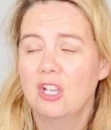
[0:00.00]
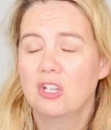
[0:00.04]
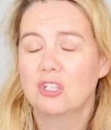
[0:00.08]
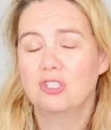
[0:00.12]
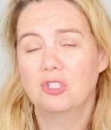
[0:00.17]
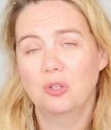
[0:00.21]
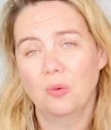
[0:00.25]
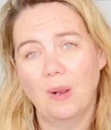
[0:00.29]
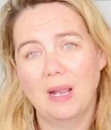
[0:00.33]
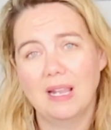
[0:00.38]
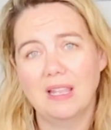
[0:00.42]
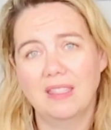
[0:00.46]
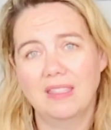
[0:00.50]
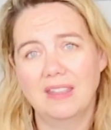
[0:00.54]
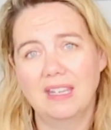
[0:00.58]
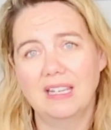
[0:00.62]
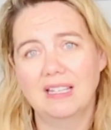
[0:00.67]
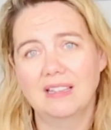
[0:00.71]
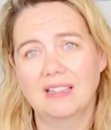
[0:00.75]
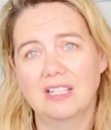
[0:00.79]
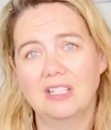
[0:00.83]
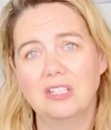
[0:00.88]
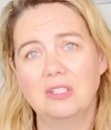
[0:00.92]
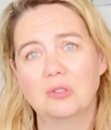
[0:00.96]
Do I
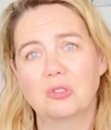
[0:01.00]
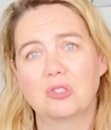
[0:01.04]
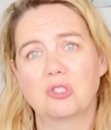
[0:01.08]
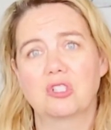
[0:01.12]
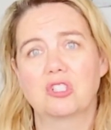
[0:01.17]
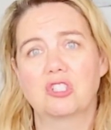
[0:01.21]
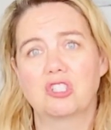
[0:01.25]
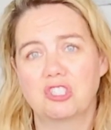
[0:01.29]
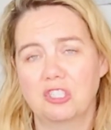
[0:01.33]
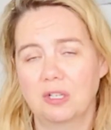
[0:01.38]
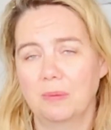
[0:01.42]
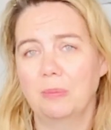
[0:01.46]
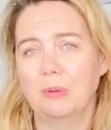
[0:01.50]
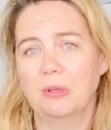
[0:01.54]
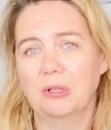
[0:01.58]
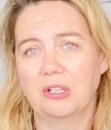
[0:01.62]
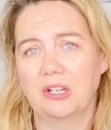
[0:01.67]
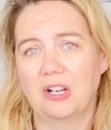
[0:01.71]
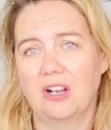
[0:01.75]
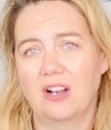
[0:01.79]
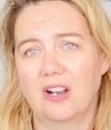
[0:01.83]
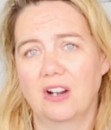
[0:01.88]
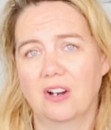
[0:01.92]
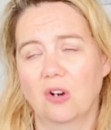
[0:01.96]
think that you should ship your
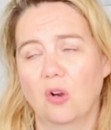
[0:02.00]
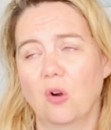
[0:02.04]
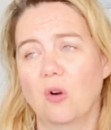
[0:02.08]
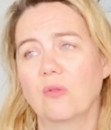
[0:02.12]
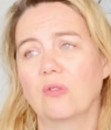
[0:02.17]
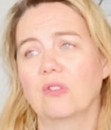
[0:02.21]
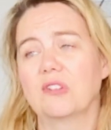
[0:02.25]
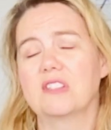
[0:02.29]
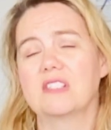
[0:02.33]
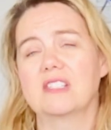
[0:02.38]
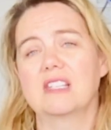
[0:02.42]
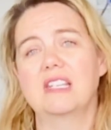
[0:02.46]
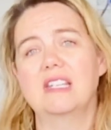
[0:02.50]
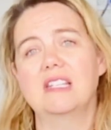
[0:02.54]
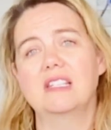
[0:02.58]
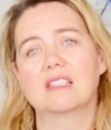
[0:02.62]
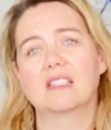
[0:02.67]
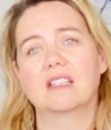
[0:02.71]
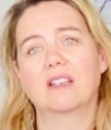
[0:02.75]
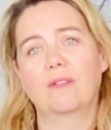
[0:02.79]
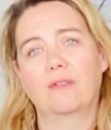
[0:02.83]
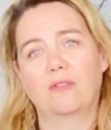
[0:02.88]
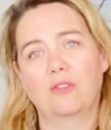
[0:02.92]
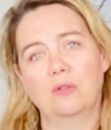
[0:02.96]
car
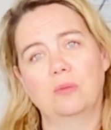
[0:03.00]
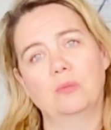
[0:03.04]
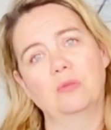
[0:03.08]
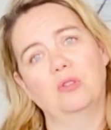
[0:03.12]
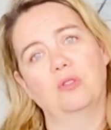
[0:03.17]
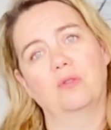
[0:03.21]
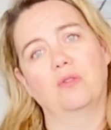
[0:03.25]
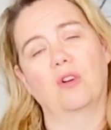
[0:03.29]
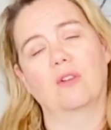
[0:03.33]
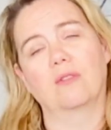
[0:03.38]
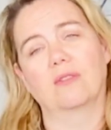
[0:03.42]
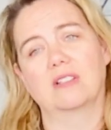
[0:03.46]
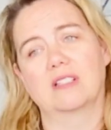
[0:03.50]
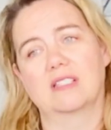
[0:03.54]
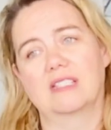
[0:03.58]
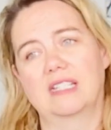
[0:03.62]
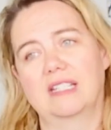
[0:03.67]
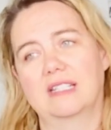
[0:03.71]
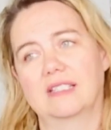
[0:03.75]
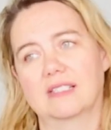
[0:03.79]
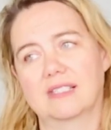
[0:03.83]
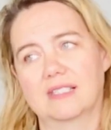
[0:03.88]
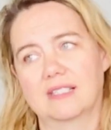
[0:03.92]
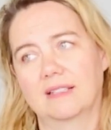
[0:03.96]
overseas if you move
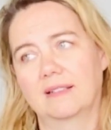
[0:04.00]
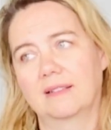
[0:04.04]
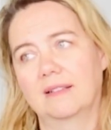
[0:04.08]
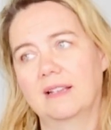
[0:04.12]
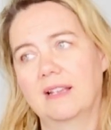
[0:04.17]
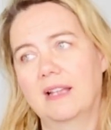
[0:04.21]
overseas?